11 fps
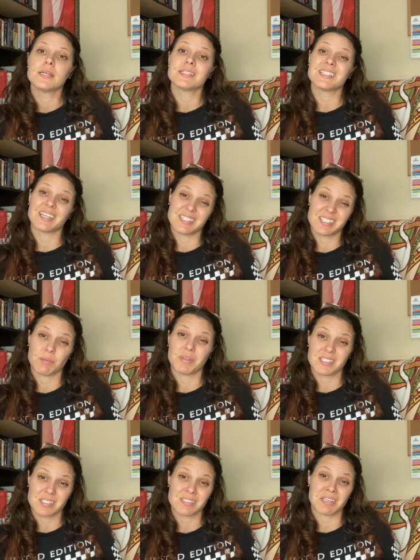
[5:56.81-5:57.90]
to get to the
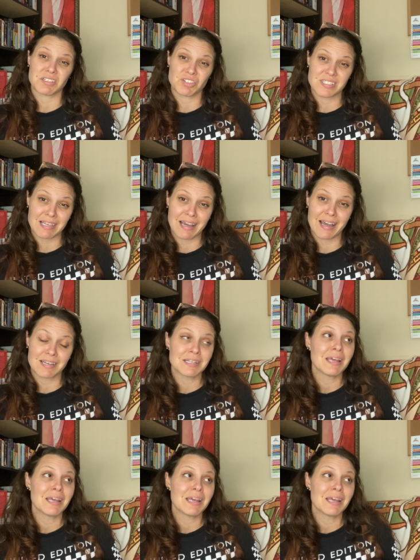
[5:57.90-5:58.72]
places that she's at,